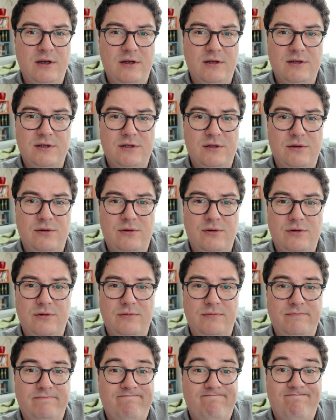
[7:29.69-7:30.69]

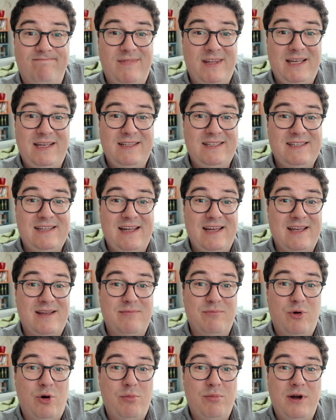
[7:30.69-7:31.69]
So it's like
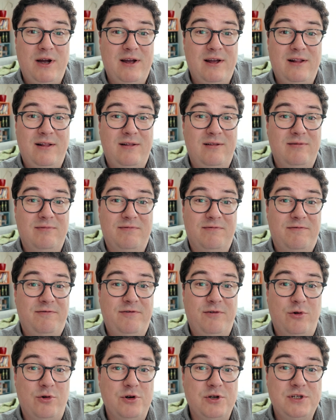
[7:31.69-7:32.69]
mobile
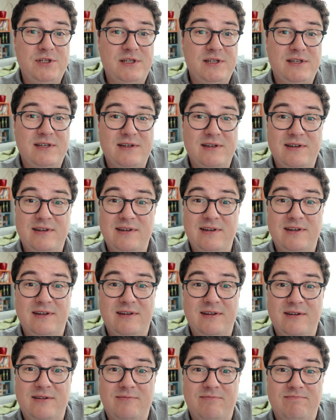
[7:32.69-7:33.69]
first,
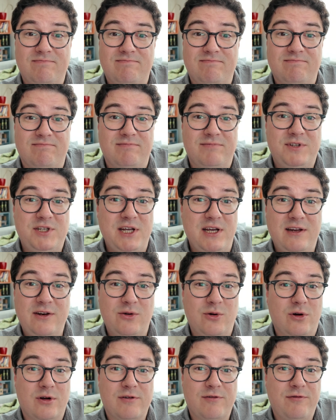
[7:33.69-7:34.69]

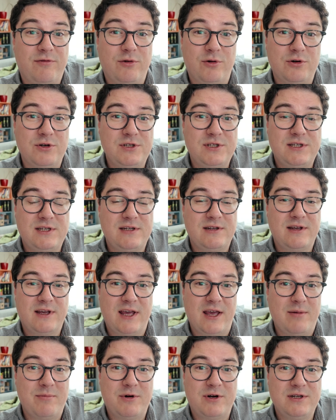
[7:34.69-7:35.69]
TikTok first
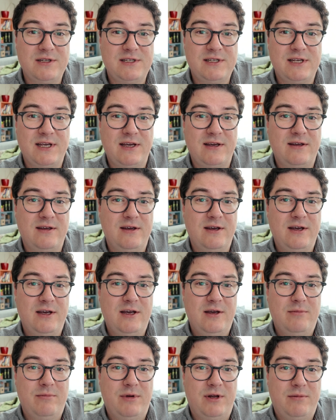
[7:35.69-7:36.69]
cameras, yeah.
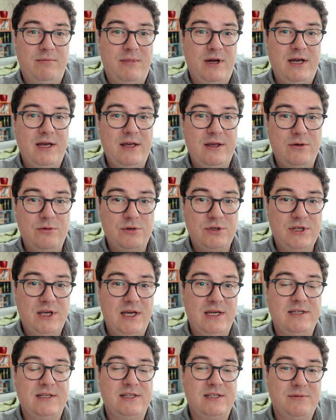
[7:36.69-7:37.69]
But my use
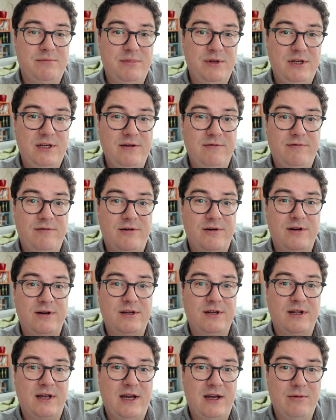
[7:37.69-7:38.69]
case is a bit
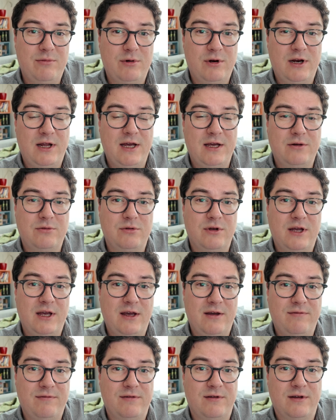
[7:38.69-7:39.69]
different. I would like to
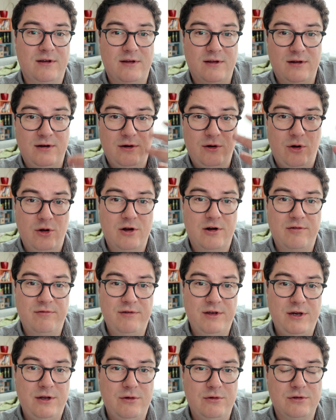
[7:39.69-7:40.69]
have longer
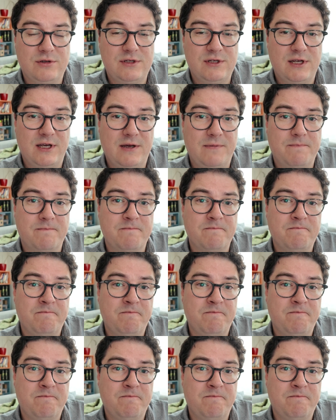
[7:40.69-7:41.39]
videos, yeah.